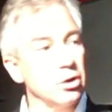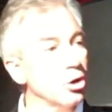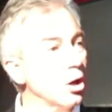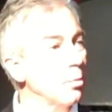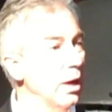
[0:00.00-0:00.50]

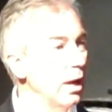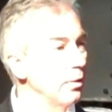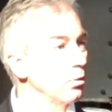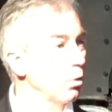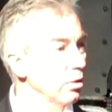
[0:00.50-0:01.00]
Europe,
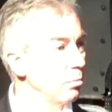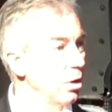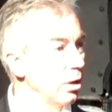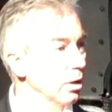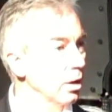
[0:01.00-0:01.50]
and North
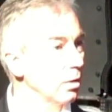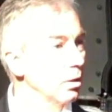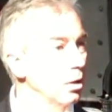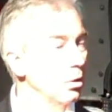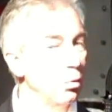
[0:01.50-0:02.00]
America
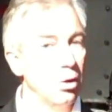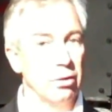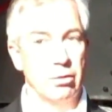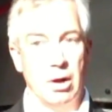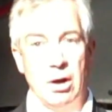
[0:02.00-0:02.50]

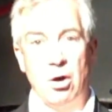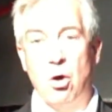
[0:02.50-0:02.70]
with uh,